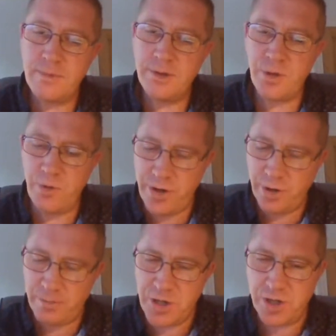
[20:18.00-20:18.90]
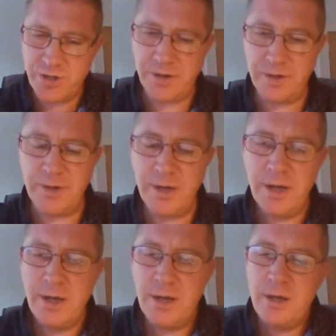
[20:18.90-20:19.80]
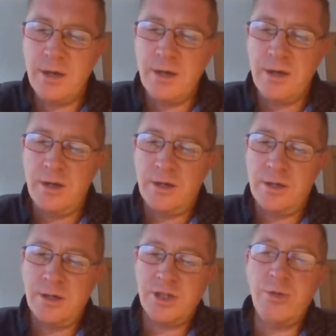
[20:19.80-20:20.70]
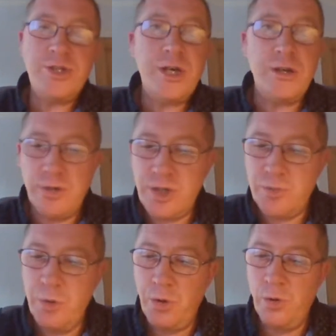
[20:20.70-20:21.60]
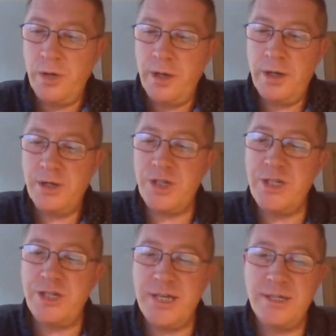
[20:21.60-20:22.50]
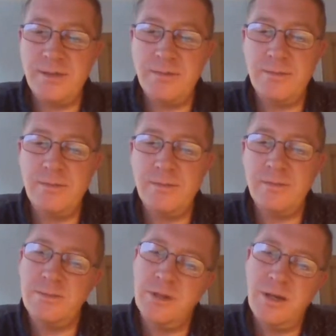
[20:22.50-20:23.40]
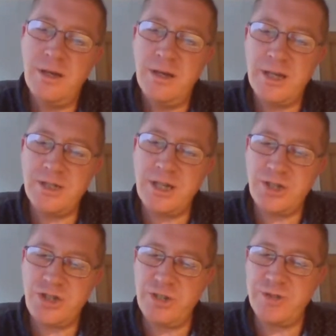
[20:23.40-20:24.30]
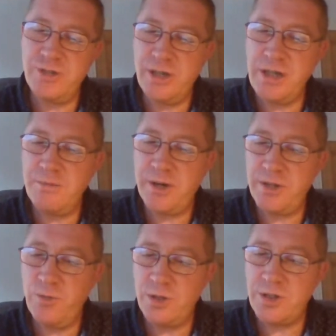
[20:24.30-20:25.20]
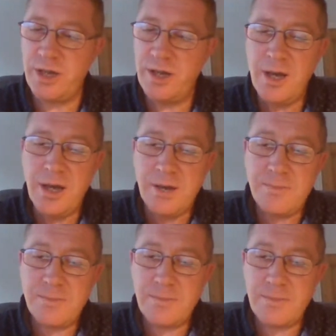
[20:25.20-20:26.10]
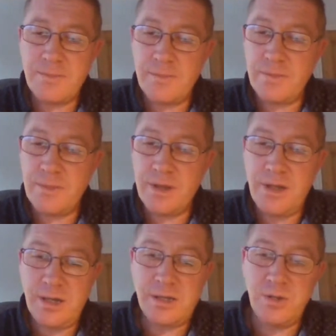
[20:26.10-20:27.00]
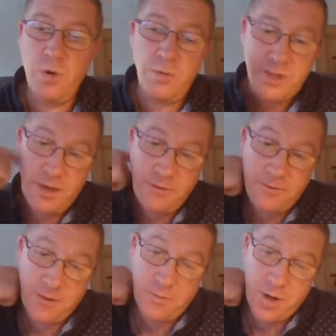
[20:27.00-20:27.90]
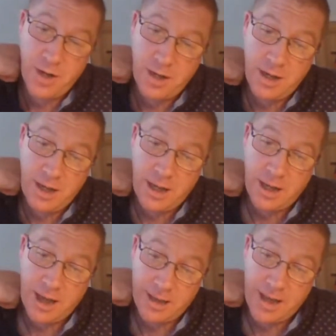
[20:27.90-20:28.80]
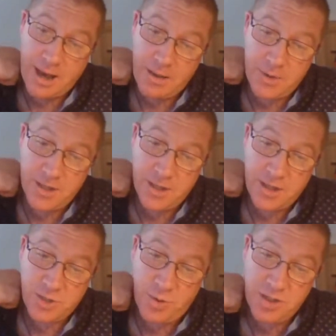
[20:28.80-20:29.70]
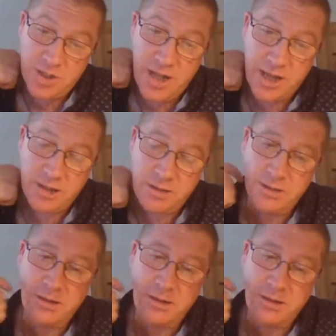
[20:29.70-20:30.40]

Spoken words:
So I'll read on, page 95. So we're sitting on this wall and she says, let's get chips and eat them by the water. It's a warm day for February and at that, but there's one snag.